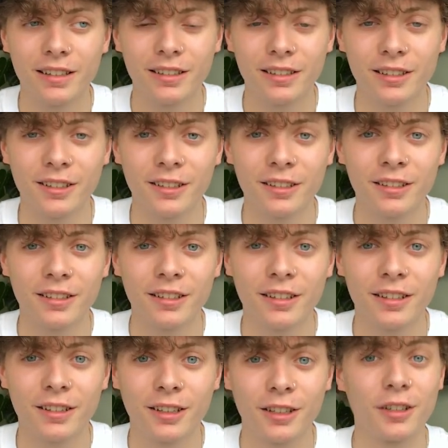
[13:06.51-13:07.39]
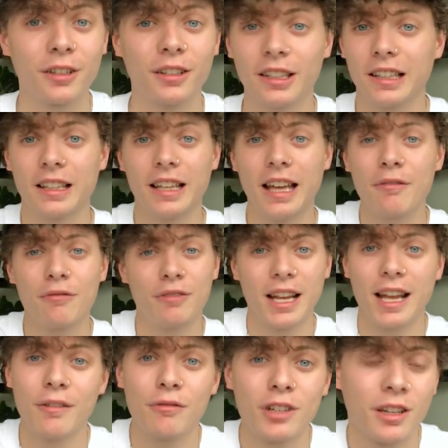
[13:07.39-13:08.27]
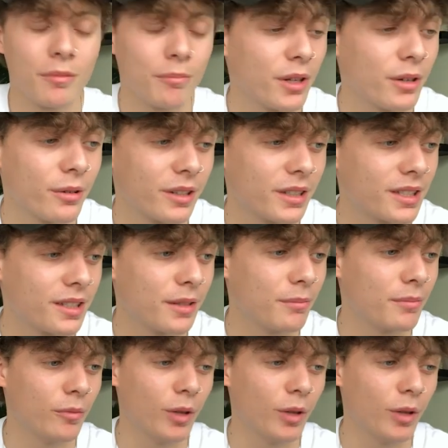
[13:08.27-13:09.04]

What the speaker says: You know, every computer has